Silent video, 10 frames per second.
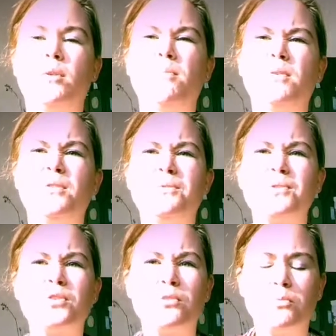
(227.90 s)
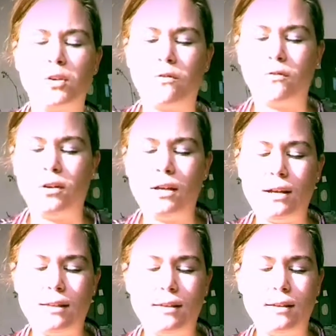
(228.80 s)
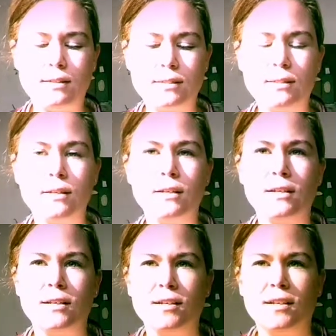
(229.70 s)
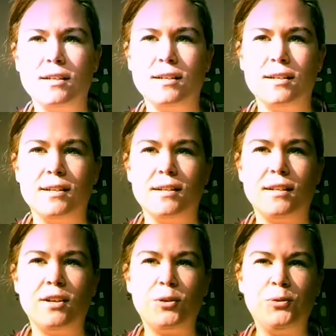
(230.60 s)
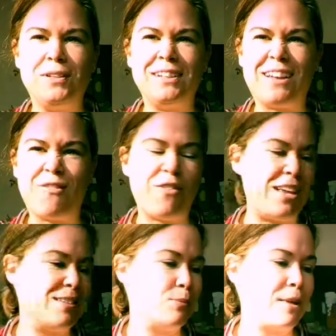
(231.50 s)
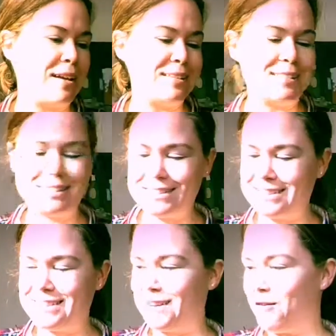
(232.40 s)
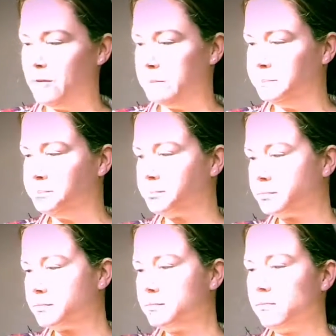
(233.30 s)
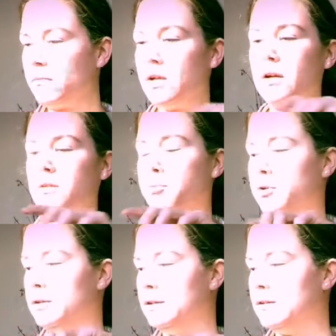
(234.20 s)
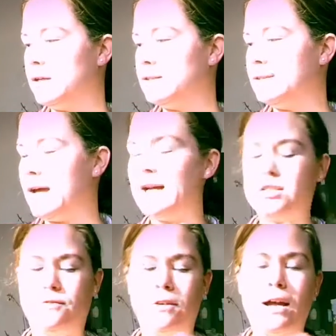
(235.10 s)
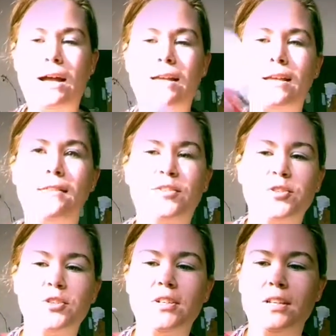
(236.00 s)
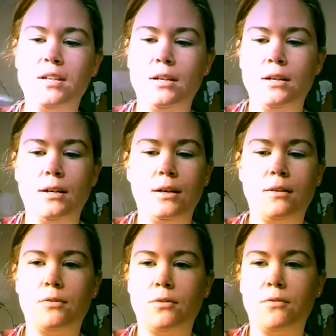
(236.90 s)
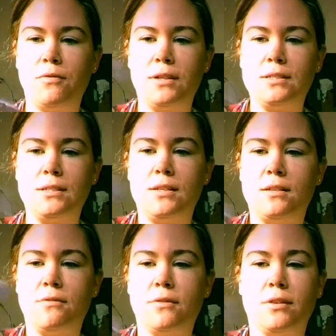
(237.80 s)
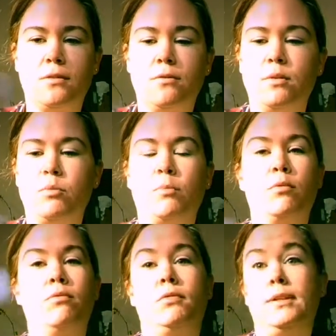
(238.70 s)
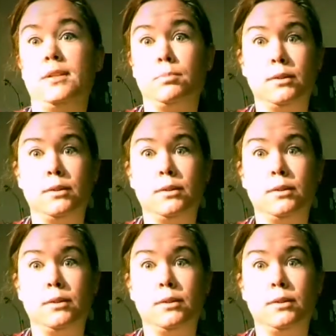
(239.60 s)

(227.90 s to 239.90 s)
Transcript: you. People use turmeric for a lot of things, including like face masks and stuff. Put a little dash of cayenne. There's already, I don't know if that's any different than red pepper flakes,